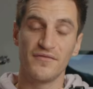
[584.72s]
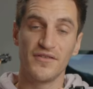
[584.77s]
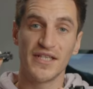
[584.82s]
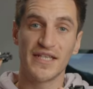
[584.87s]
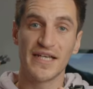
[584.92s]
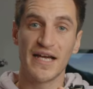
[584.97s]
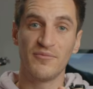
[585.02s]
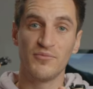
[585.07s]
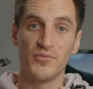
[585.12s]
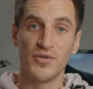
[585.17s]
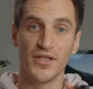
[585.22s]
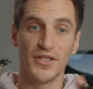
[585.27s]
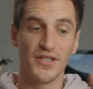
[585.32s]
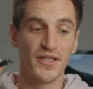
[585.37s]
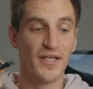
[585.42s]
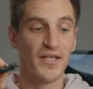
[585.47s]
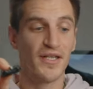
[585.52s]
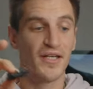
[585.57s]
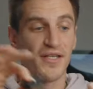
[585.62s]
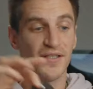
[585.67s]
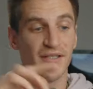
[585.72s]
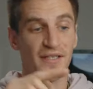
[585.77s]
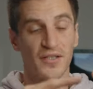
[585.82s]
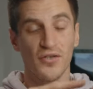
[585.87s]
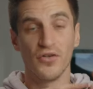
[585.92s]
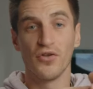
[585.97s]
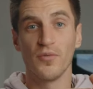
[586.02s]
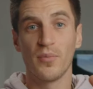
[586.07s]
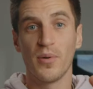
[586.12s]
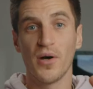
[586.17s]
of your camera and then
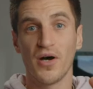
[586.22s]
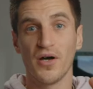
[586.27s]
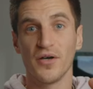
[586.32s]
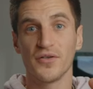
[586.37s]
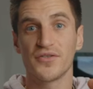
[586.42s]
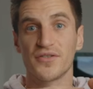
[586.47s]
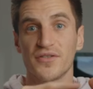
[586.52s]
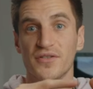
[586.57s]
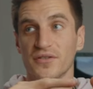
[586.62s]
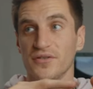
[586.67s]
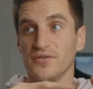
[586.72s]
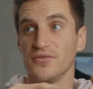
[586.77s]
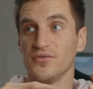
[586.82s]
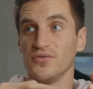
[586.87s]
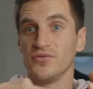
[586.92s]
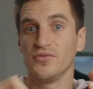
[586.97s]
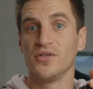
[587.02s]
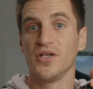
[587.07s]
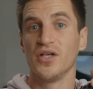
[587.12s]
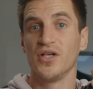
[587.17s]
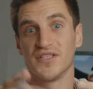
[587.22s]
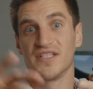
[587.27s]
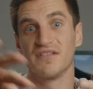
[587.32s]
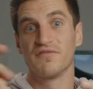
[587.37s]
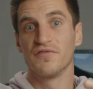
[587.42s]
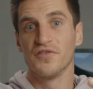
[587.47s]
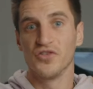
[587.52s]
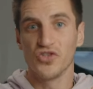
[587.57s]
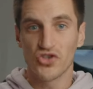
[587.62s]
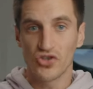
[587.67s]
another part to
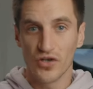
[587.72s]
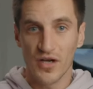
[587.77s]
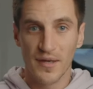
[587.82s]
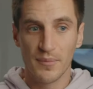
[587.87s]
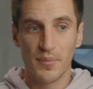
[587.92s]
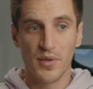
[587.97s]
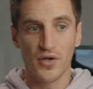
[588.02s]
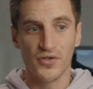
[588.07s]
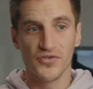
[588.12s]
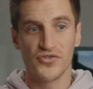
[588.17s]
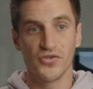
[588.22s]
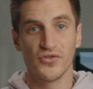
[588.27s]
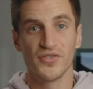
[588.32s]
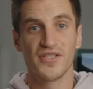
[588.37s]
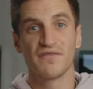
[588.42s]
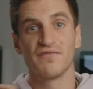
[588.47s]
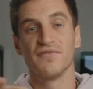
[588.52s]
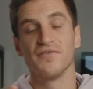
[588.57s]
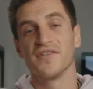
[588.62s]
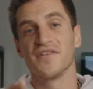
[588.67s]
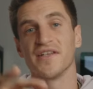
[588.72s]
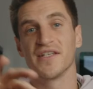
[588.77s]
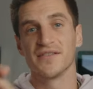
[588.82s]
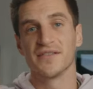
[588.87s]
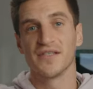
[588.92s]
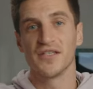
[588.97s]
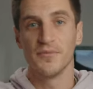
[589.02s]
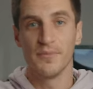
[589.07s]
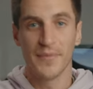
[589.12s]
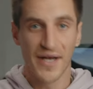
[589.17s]
different tripods or different things
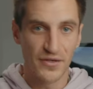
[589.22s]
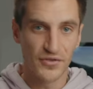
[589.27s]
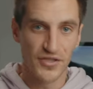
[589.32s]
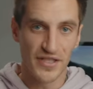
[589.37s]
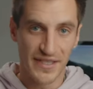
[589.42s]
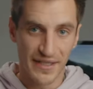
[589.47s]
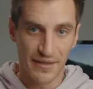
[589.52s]
that you mount your